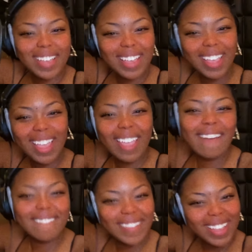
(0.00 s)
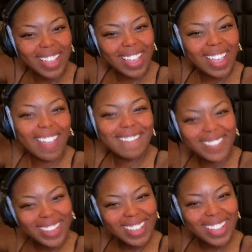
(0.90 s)
And I'll never,
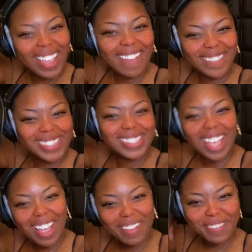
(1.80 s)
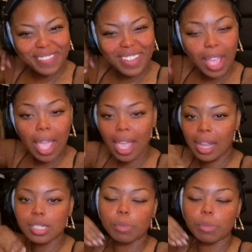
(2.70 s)
ever, ever, ever stop.